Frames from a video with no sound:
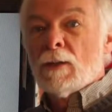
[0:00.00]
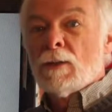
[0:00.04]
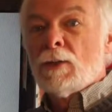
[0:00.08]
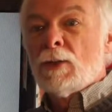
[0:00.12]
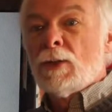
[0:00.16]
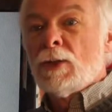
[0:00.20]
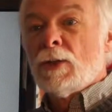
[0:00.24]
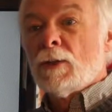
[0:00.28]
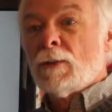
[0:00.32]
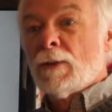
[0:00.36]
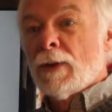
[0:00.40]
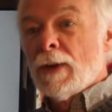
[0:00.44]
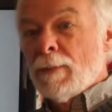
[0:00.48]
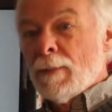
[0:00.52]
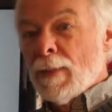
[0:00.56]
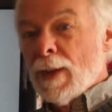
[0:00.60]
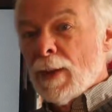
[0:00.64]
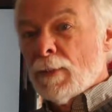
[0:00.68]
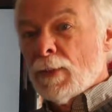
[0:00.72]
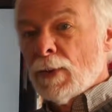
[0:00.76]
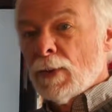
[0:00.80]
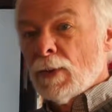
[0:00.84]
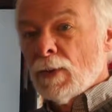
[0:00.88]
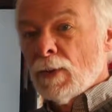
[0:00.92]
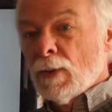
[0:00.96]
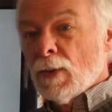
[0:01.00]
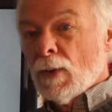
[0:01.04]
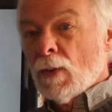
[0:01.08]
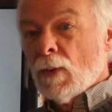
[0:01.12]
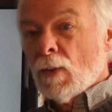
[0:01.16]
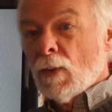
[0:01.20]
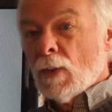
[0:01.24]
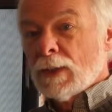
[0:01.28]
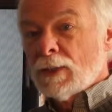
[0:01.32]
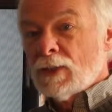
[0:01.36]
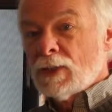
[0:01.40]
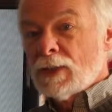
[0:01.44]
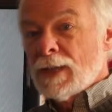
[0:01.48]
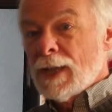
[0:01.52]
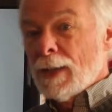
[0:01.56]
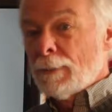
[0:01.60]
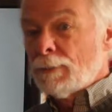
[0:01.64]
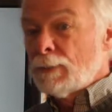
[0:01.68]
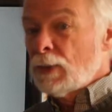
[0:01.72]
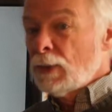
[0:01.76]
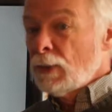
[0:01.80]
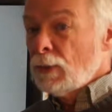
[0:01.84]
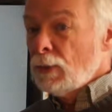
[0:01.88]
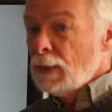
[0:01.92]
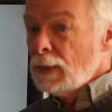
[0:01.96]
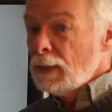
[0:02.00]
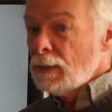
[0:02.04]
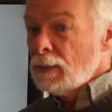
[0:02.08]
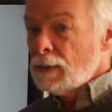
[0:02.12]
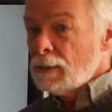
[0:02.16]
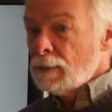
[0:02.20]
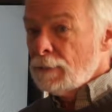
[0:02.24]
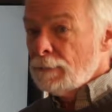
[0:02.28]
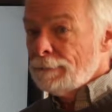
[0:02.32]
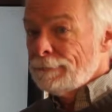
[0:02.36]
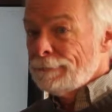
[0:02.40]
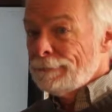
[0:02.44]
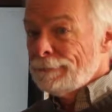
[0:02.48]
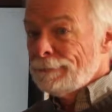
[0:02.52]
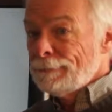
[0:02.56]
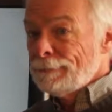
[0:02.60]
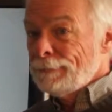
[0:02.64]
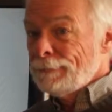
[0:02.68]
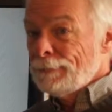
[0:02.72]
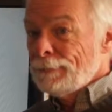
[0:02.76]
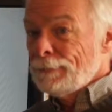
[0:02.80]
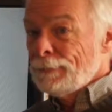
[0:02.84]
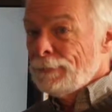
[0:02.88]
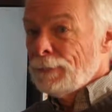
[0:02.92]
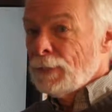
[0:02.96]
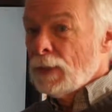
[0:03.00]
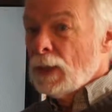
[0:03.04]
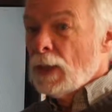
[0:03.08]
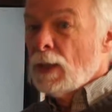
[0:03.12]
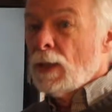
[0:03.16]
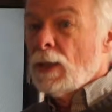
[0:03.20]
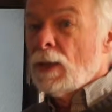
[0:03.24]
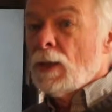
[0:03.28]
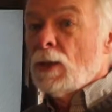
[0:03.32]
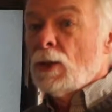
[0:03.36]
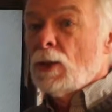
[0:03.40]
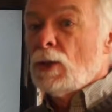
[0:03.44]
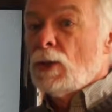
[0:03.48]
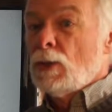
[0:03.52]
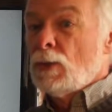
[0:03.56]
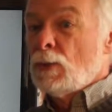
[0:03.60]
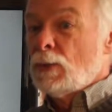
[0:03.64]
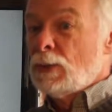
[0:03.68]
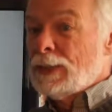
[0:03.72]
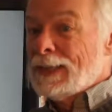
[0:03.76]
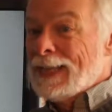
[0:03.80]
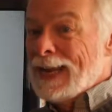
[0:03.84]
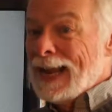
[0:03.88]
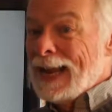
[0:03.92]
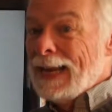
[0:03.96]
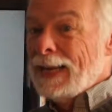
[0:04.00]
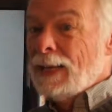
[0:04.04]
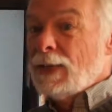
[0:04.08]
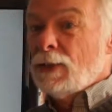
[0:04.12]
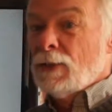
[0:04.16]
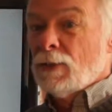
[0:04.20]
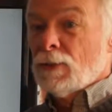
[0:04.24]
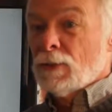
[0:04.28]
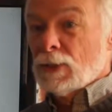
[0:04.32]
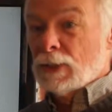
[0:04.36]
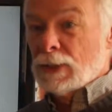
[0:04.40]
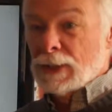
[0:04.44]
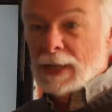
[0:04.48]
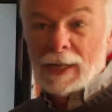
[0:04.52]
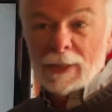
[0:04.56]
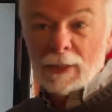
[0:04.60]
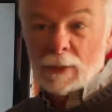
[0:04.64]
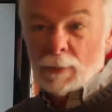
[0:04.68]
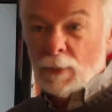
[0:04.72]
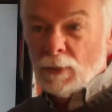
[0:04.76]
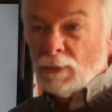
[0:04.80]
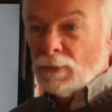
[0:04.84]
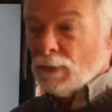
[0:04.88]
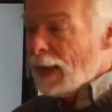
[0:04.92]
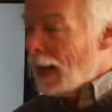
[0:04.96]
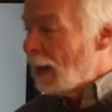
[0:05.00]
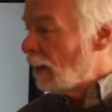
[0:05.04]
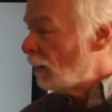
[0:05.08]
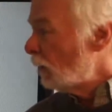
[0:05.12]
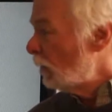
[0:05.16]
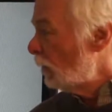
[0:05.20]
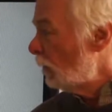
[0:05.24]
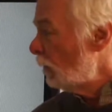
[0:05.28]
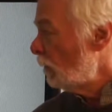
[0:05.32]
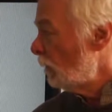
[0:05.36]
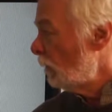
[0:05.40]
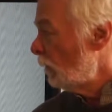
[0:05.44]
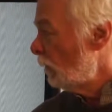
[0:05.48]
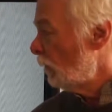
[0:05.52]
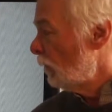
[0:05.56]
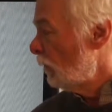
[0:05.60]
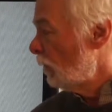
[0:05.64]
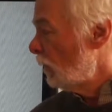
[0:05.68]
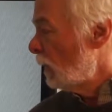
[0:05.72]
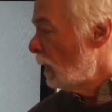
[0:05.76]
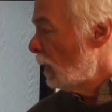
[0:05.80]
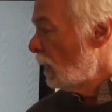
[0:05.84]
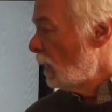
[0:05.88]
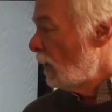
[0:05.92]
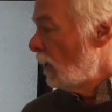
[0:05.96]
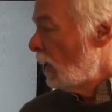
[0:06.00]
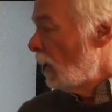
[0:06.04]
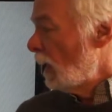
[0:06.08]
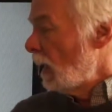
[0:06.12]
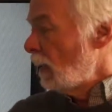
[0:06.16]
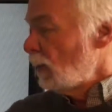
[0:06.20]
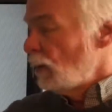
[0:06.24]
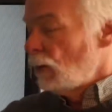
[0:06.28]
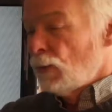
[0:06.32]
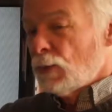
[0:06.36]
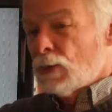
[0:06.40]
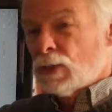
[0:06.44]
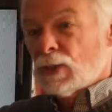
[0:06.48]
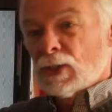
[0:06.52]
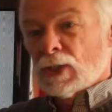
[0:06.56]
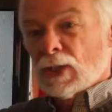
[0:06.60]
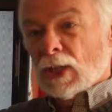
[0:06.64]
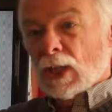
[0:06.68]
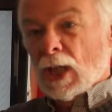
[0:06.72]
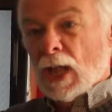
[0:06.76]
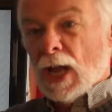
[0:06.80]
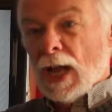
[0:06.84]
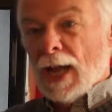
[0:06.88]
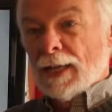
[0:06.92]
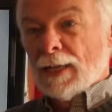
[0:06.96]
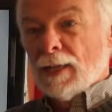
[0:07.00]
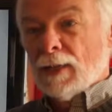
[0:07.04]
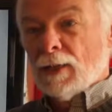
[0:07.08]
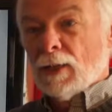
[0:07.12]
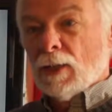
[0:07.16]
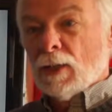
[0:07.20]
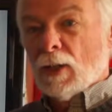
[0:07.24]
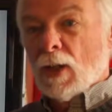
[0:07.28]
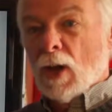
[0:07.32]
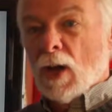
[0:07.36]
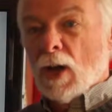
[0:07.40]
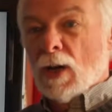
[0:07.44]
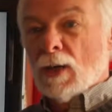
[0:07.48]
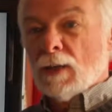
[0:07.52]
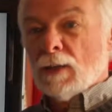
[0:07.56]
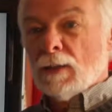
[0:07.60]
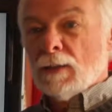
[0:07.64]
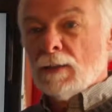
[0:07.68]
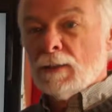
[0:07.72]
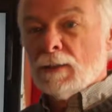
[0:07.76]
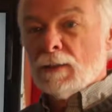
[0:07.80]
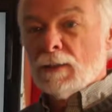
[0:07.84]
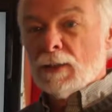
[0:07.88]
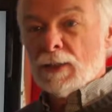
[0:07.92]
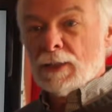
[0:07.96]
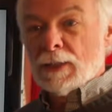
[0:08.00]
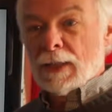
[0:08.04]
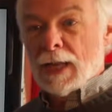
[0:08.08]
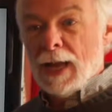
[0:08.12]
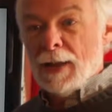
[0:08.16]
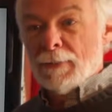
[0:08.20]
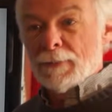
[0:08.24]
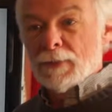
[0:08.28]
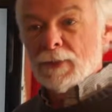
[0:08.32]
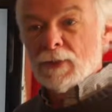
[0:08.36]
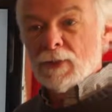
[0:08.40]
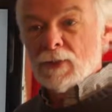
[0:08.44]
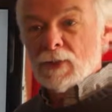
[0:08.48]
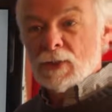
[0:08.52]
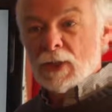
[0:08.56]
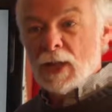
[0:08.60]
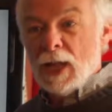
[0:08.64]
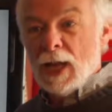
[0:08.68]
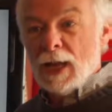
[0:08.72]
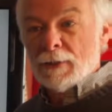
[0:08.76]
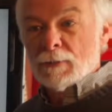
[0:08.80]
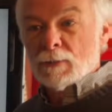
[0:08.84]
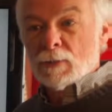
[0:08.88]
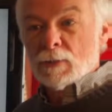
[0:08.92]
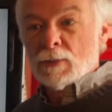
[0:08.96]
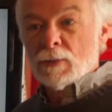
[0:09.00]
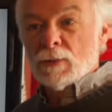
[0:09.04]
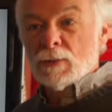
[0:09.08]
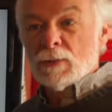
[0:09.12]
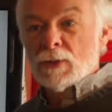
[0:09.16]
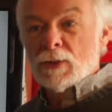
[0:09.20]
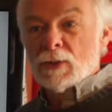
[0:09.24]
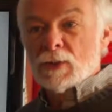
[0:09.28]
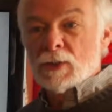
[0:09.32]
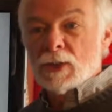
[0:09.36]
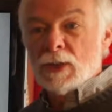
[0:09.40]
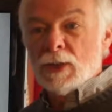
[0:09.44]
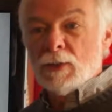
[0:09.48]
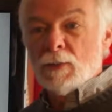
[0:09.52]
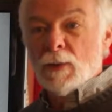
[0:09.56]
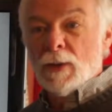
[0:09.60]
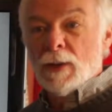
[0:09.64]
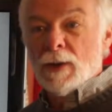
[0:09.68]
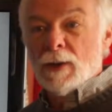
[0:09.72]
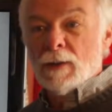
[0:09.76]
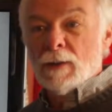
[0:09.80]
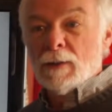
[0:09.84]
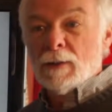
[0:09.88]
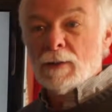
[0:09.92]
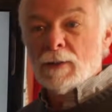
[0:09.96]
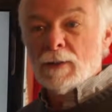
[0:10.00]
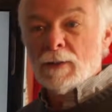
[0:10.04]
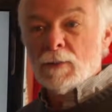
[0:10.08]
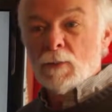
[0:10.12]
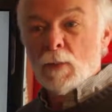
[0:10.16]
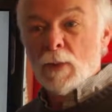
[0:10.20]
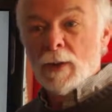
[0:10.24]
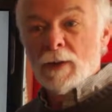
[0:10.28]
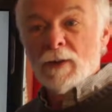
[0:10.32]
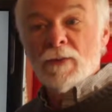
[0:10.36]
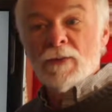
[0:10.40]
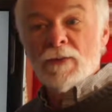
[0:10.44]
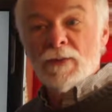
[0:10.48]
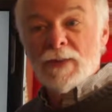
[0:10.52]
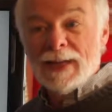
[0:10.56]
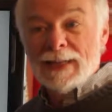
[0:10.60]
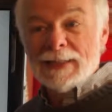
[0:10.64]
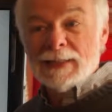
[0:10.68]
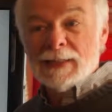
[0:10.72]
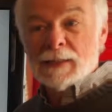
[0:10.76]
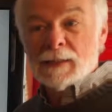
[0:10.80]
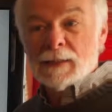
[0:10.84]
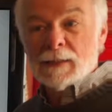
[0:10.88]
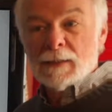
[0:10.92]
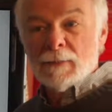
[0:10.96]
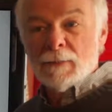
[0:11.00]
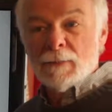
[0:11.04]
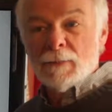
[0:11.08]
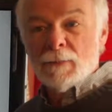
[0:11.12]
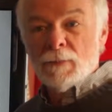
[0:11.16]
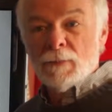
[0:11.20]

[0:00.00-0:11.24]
Do you remember what step 2 is? You take your decimal value and you slide it along the top of the slide rule to see where it fits.